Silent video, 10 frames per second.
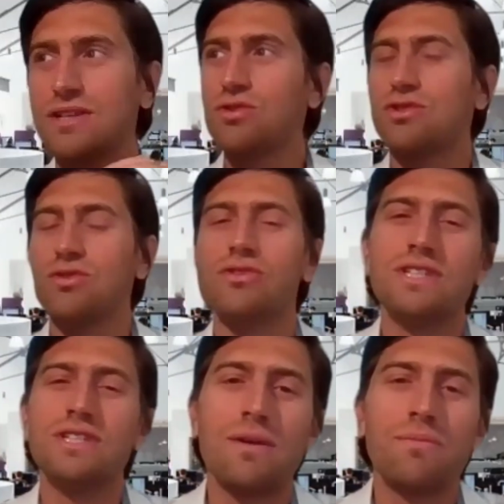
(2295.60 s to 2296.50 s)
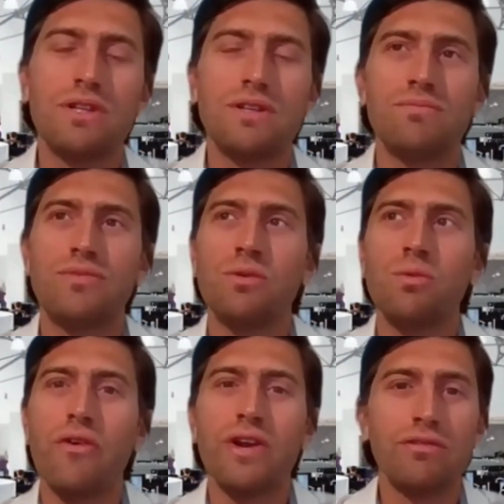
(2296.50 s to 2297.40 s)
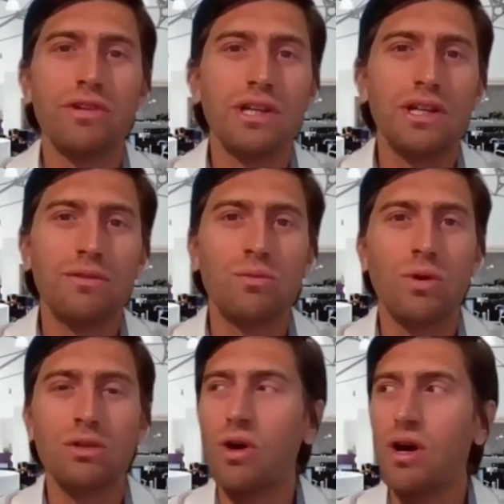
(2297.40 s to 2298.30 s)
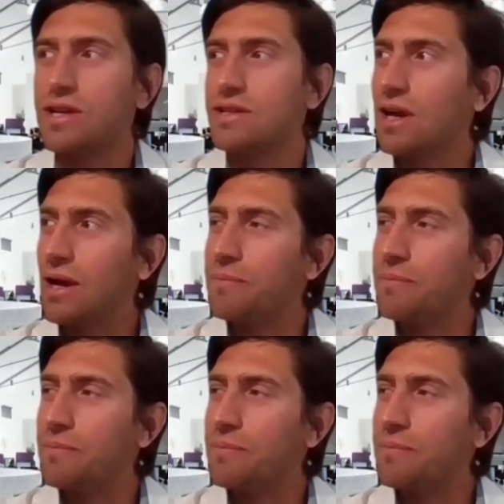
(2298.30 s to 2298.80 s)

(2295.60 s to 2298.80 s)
I saw the stories. Yeah, pretty worrying, really, worldwide.